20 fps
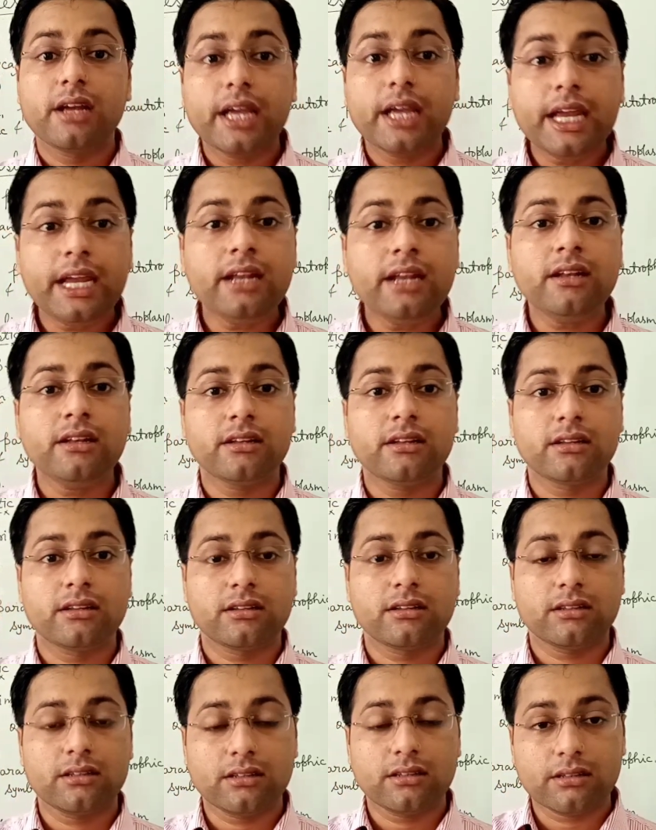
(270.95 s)

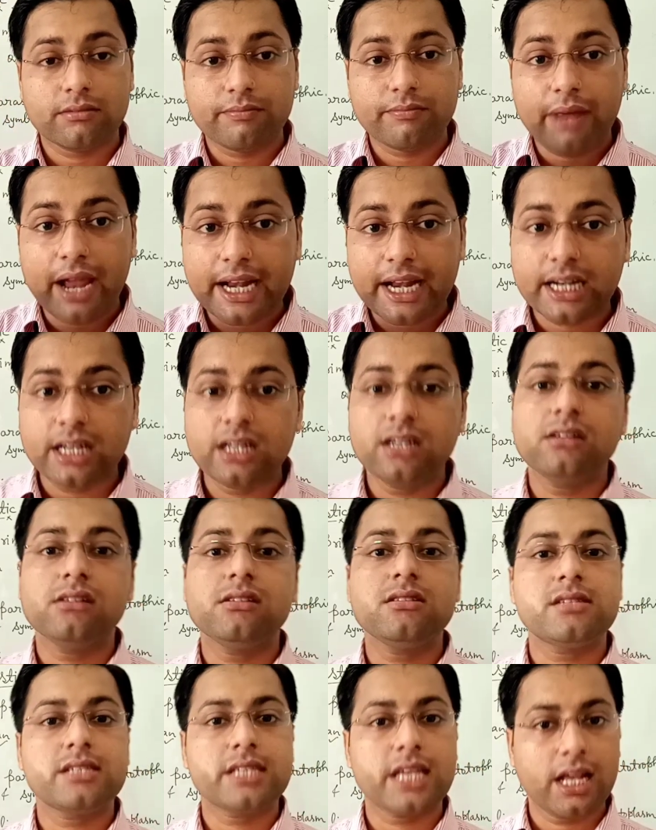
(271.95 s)
in bacterial
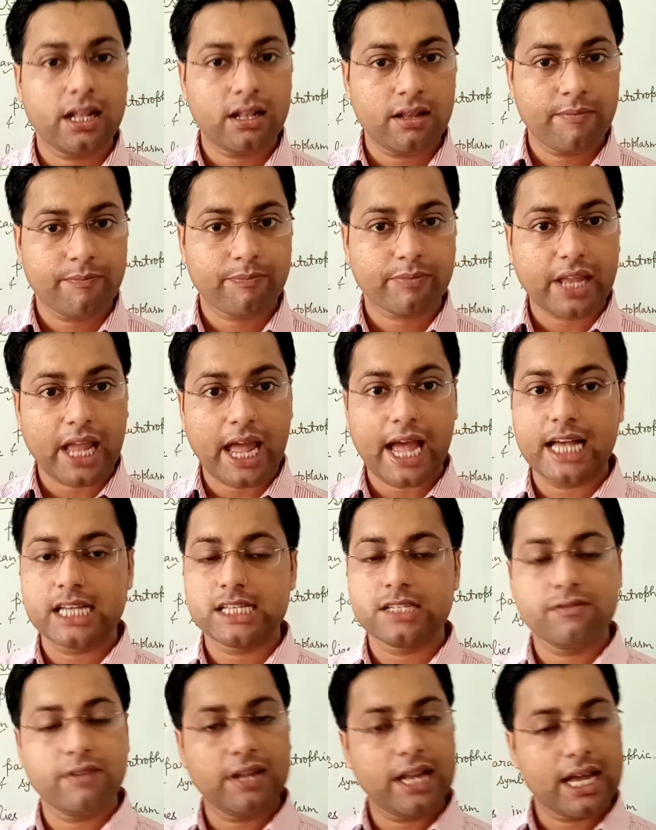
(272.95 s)
cell
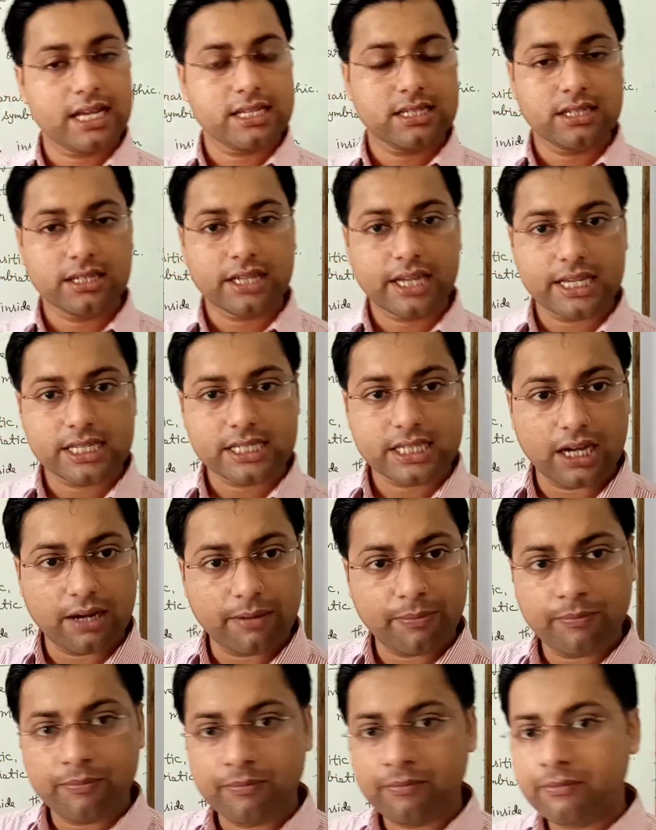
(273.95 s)
as well as in case
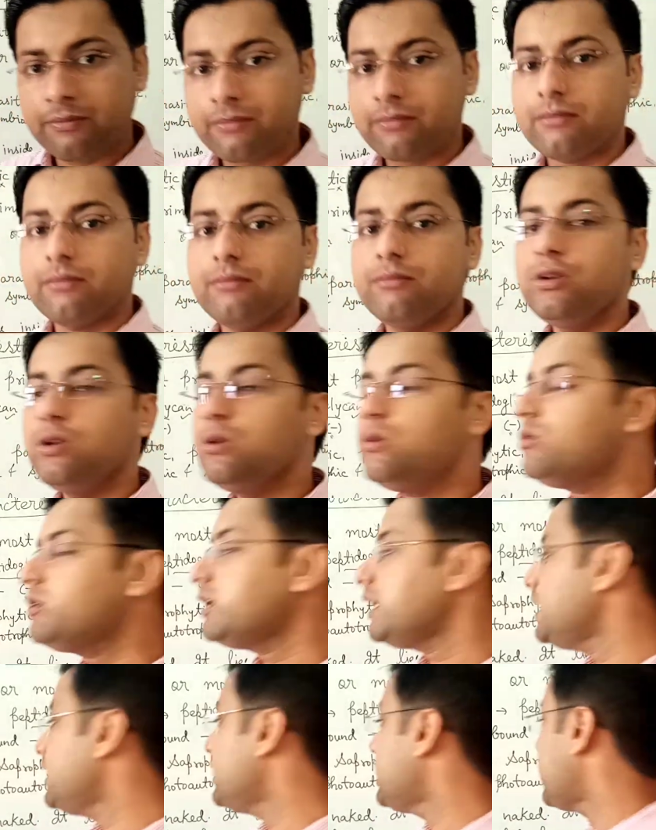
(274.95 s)
of blue-green